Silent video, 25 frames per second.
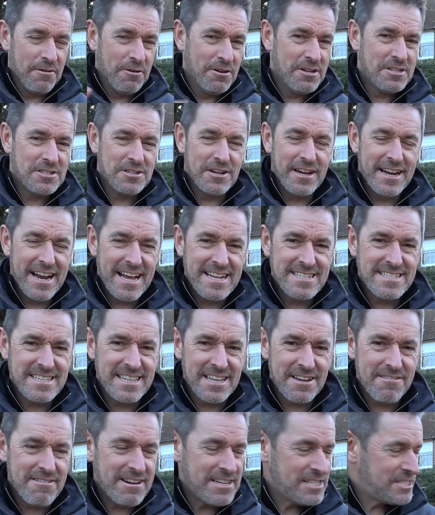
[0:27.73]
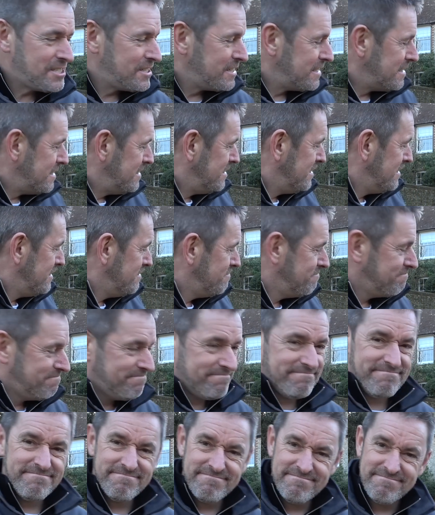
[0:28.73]
want to try and answer the question,
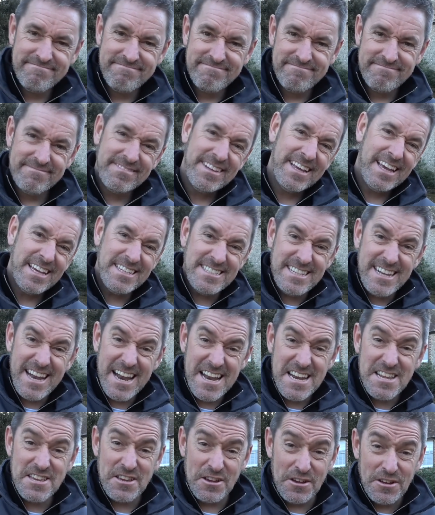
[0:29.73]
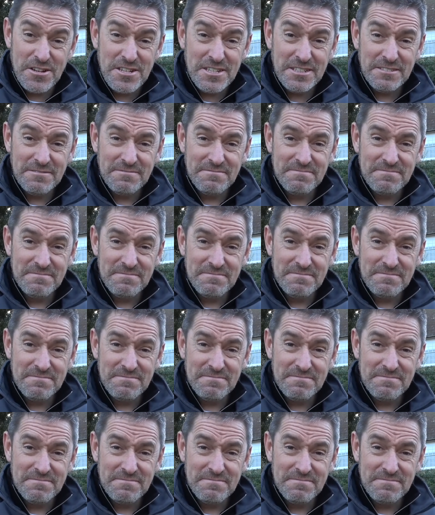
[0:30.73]
is it any good?